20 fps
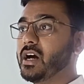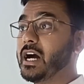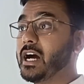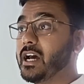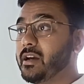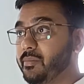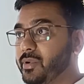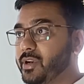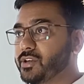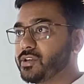
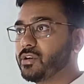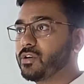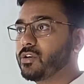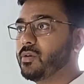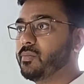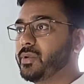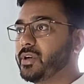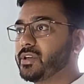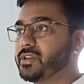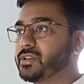high pressure
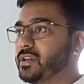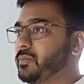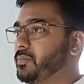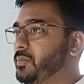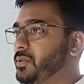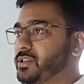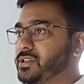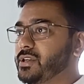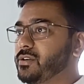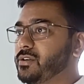compressor,
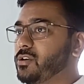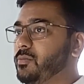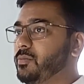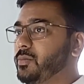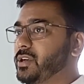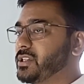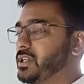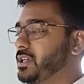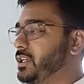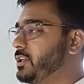piston
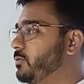compressor.